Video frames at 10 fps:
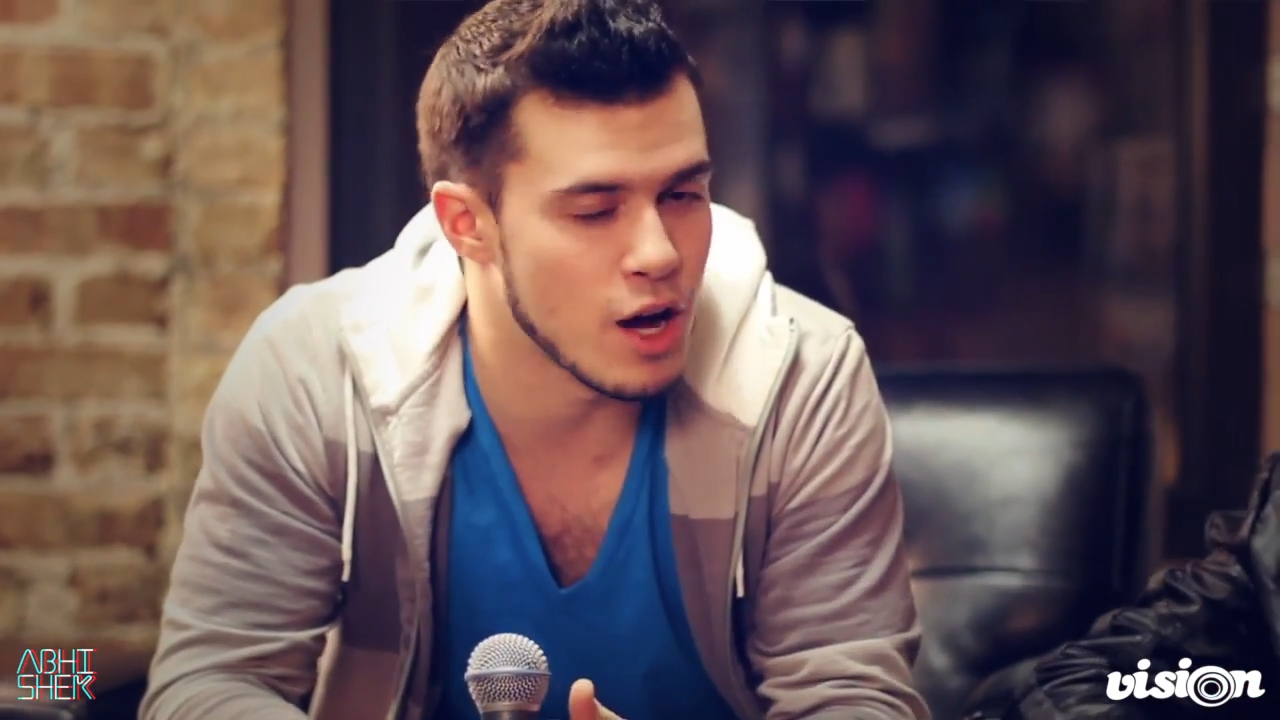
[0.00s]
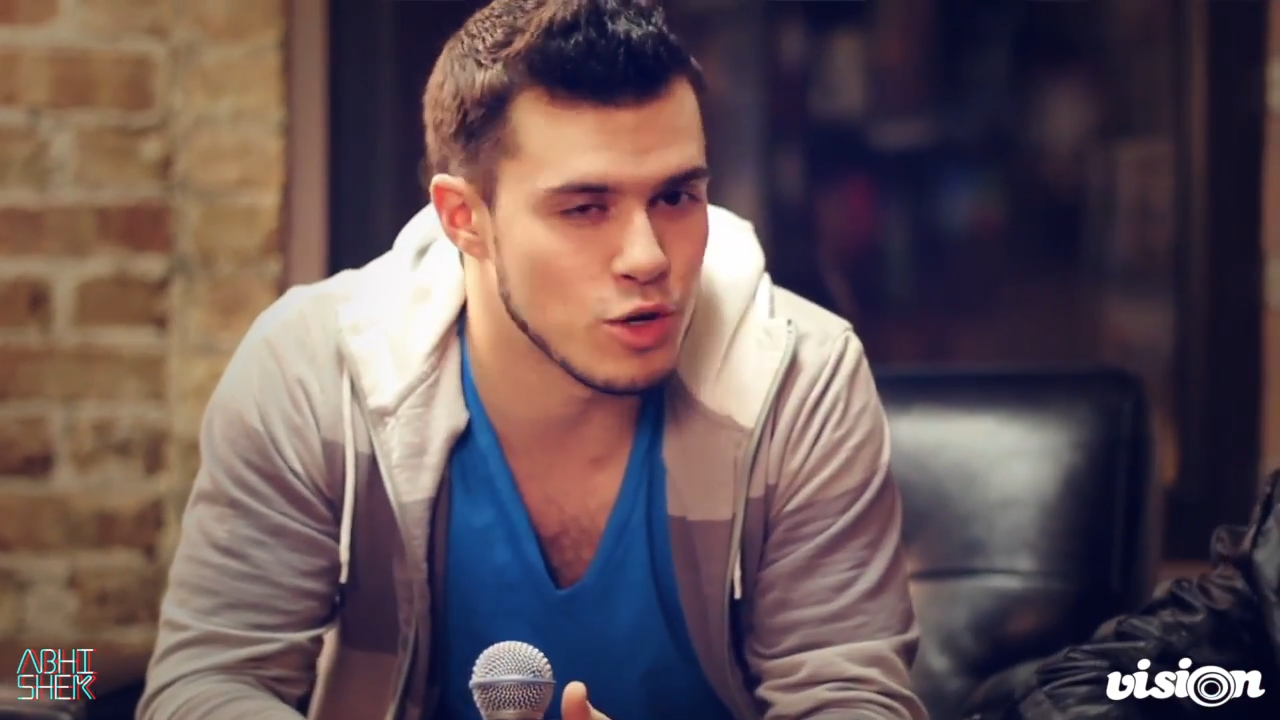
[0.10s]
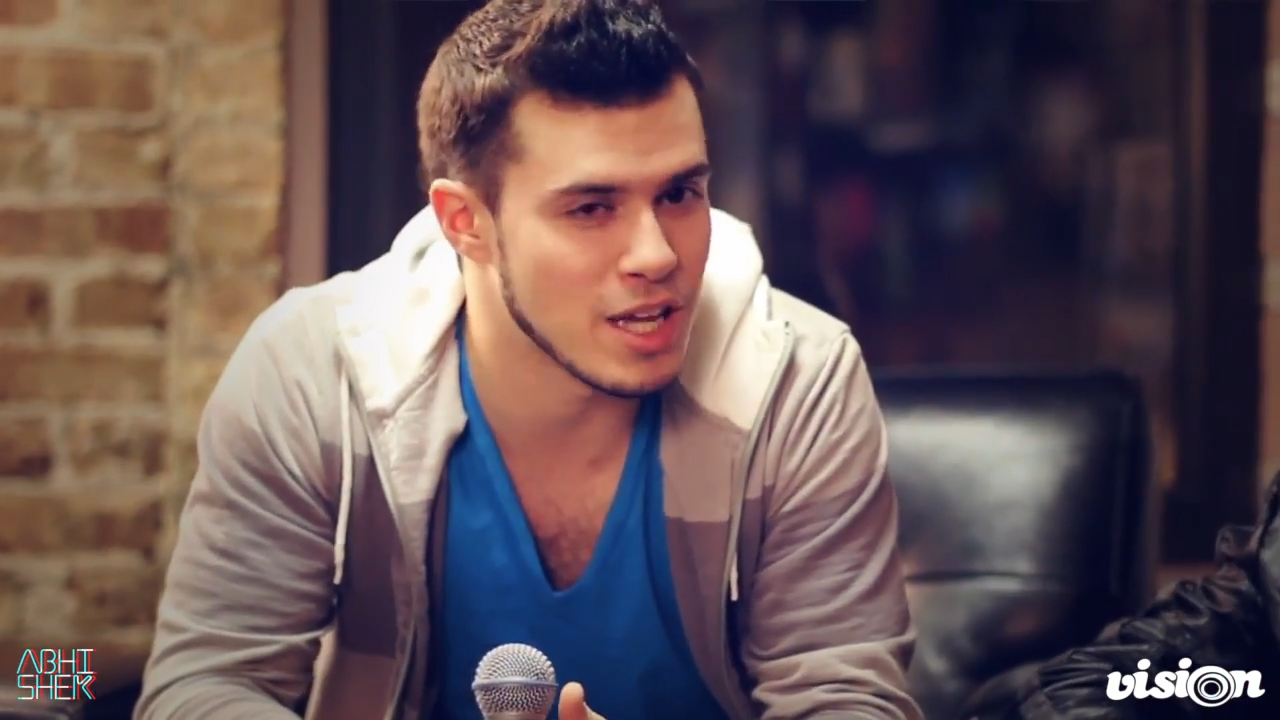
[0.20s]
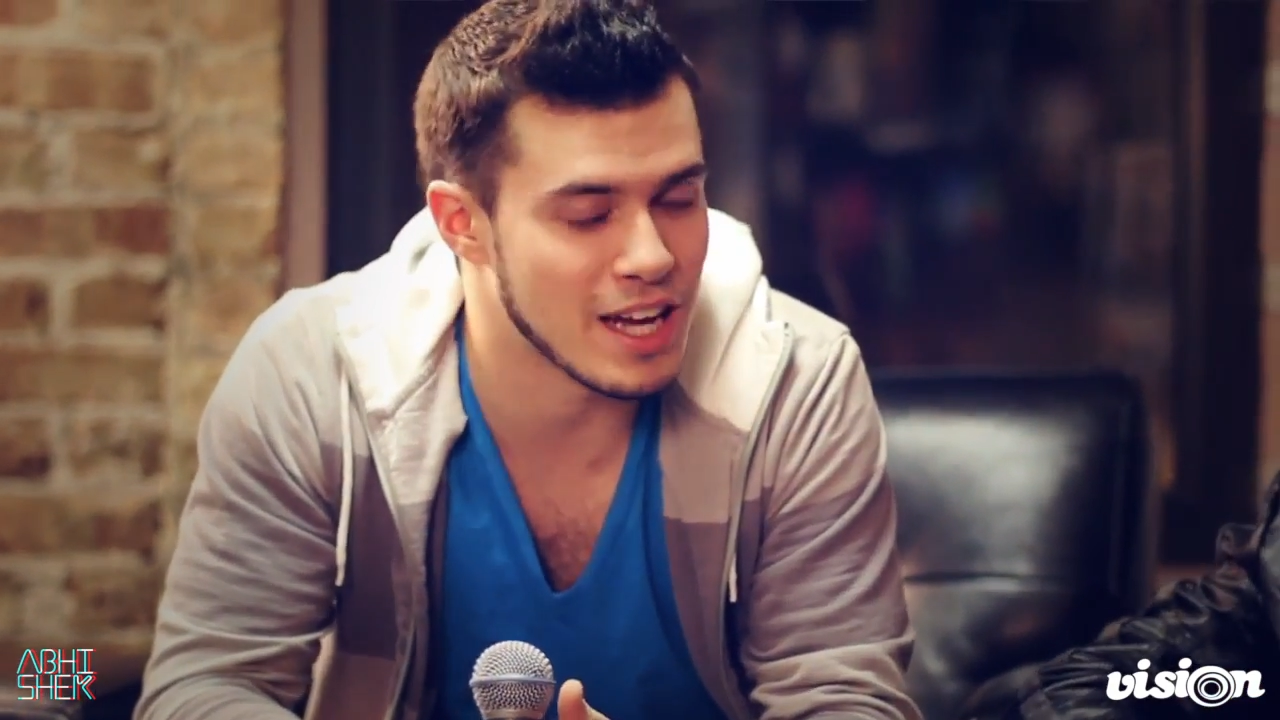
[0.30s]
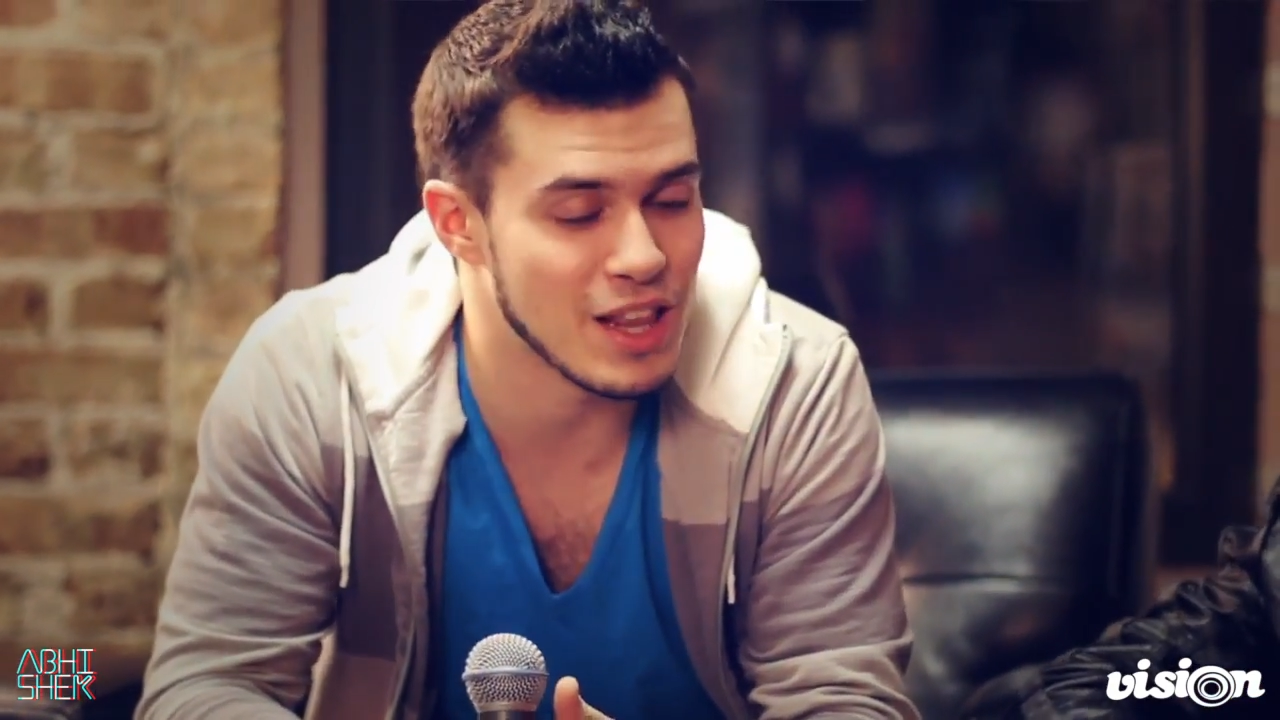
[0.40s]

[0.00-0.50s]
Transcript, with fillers: who's, like, a